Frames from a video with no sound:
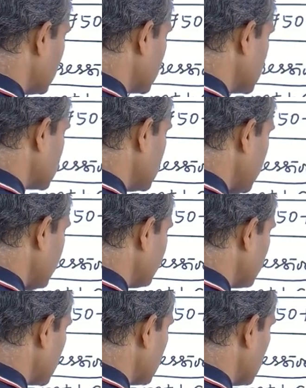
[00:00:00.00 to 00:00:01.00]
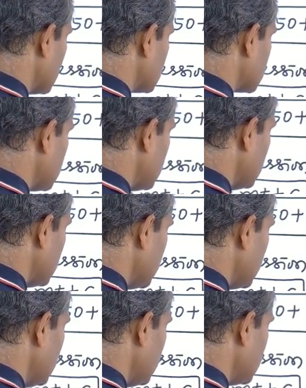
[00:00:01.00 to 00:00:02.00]
can say constant
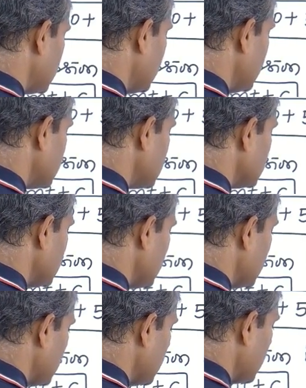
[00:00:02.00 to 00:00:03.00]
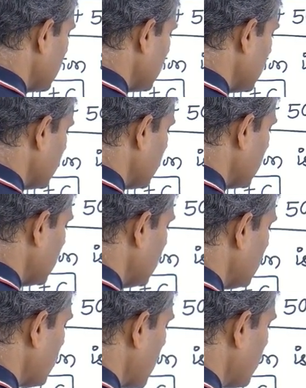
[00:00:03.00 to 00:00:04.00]
increase
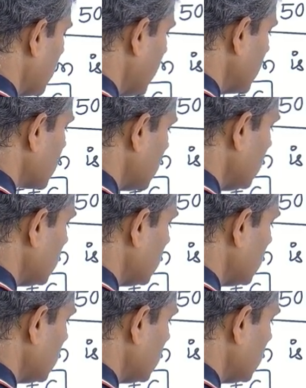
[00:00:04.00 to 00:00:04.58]
in population,